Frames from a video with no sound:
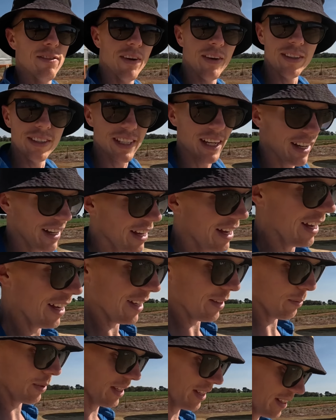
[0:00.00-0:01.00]
on
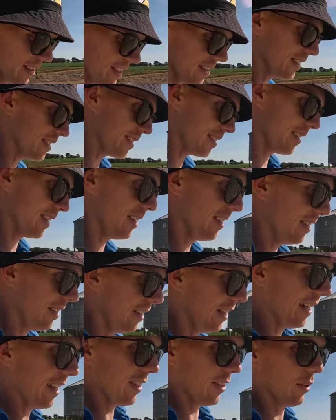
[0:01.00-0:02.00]
today because
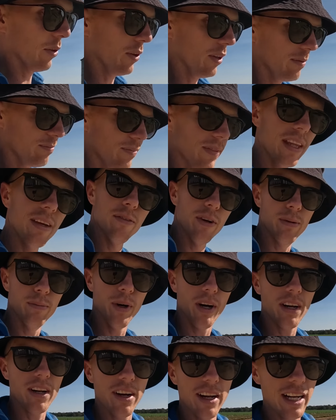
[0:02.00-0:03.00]
I thought we
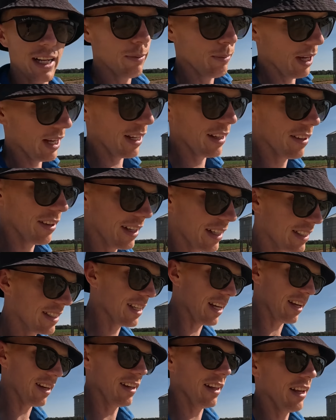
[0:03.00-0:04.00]
might only be like
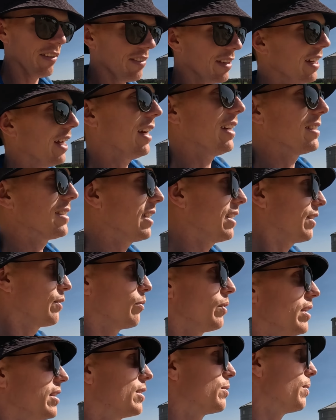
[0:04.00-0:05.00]
10-11 days out of
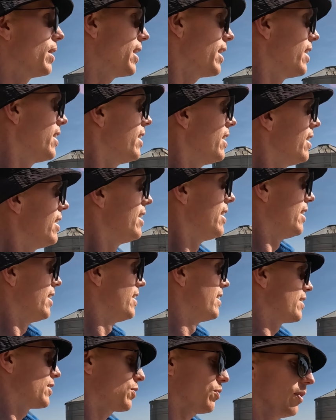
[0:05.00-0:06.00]
winter, but
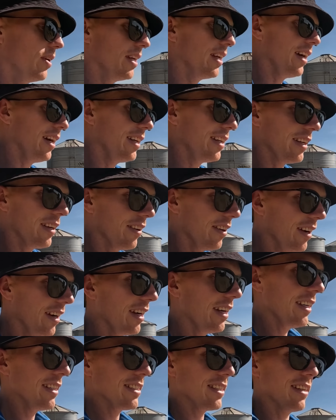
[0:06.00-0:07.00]
28
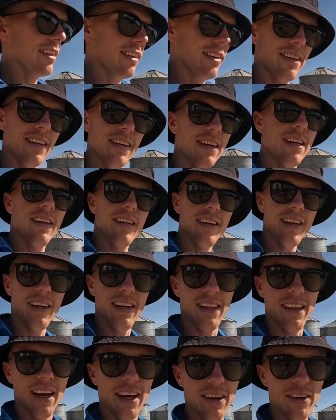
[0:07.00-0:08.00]
degrees
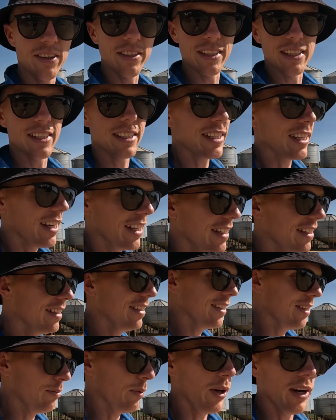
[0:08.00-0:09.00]
and that Aussie sun
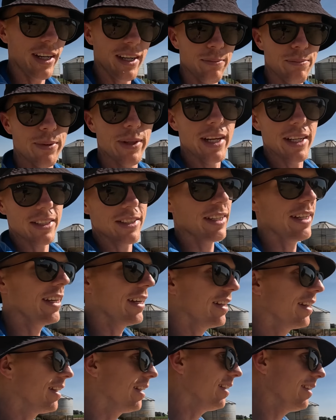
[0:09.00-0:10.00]
and my complexion out
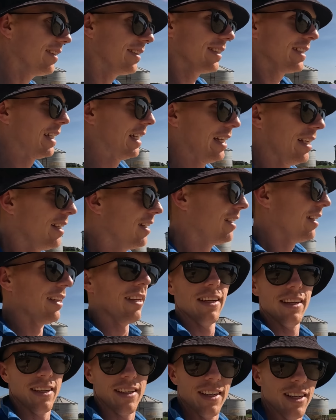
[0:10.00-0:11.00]
here
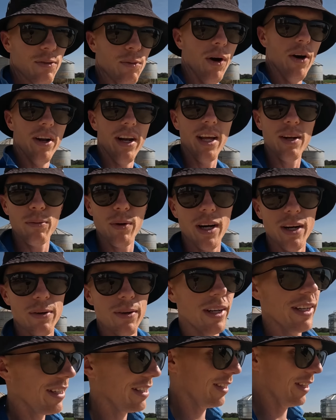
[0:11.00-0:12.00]
won't end well.
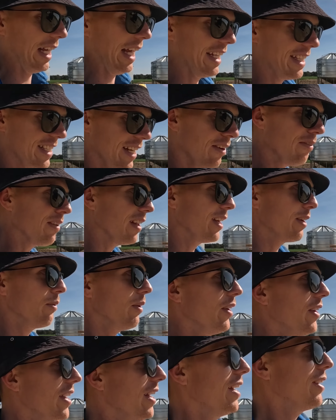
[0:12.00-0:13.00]
It definitely
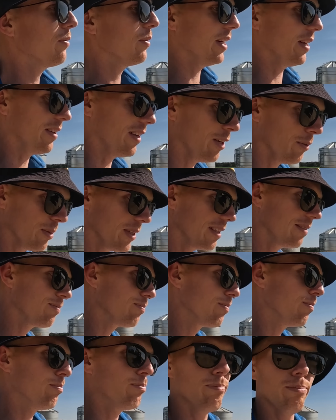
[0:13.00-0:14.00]
won't end well. I'll be
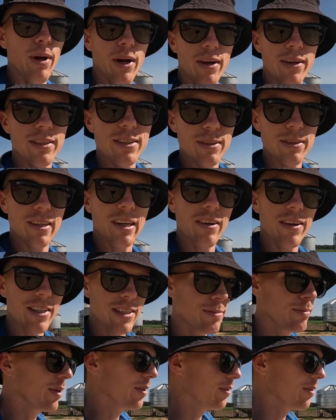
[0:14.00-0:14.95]
burnt to a crisp